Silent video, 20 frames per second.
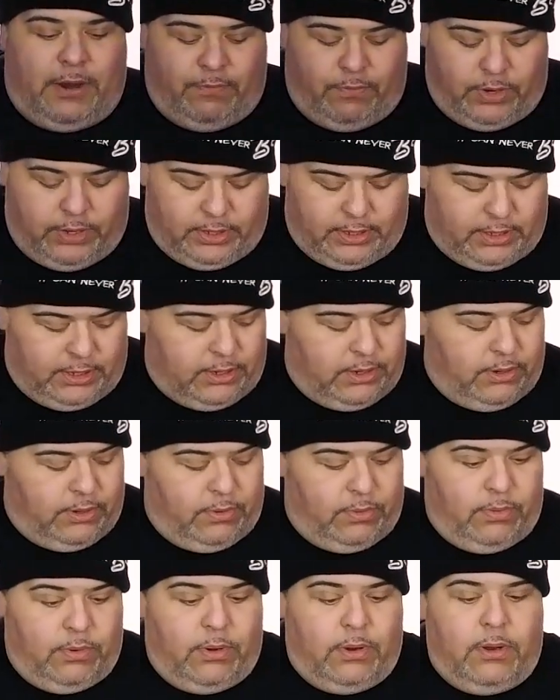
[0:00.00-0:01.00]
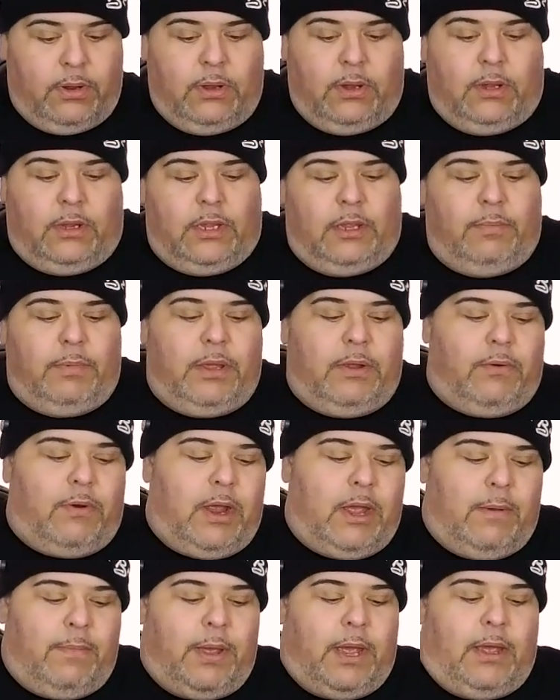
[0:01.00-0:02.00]
I really do. Let me
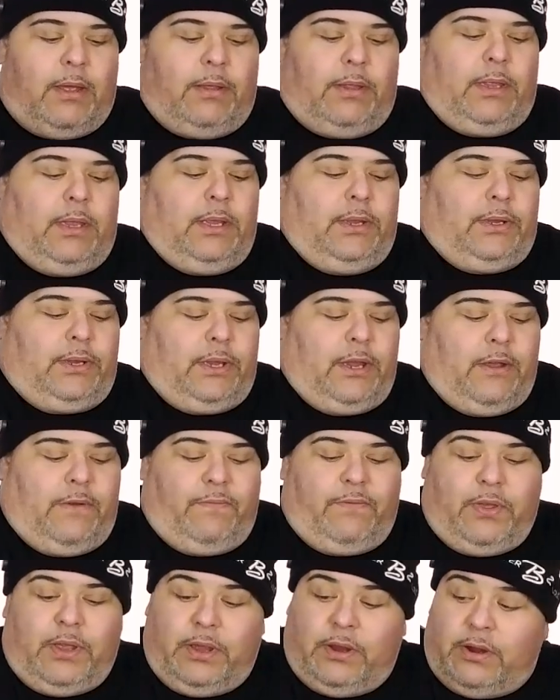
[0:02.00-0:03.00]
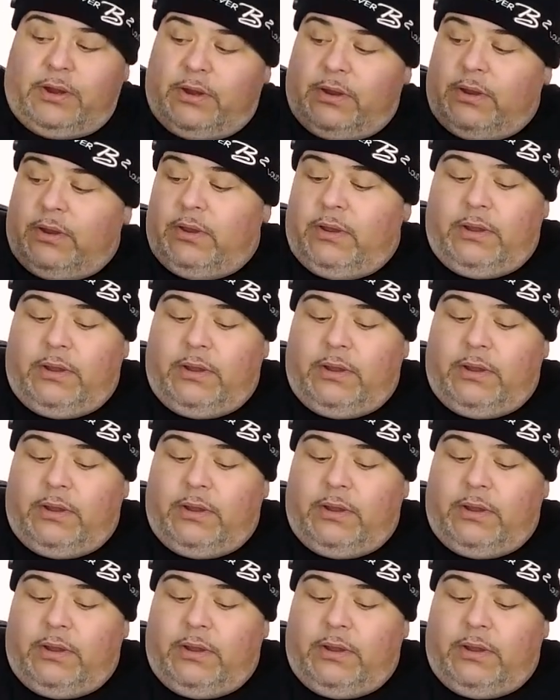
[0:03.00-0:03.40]
grab out this stuff here.